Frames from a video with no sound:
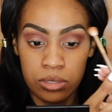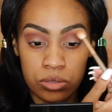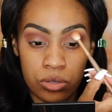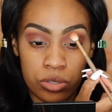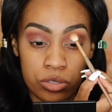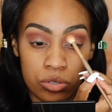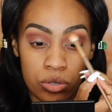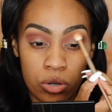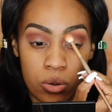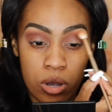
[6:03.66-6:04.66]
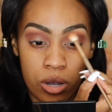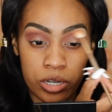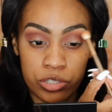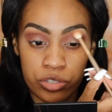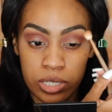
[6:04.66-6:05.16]
so there's no
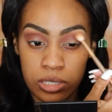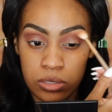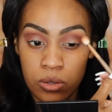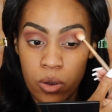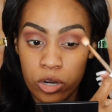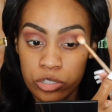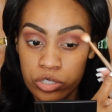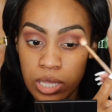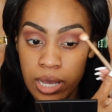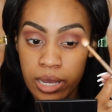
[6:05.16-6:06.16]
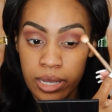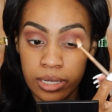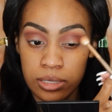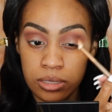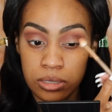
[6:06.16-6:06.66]
harshness, no harsh
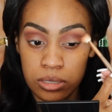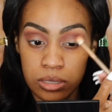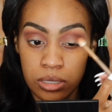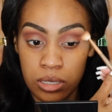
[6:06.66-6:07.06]
lines.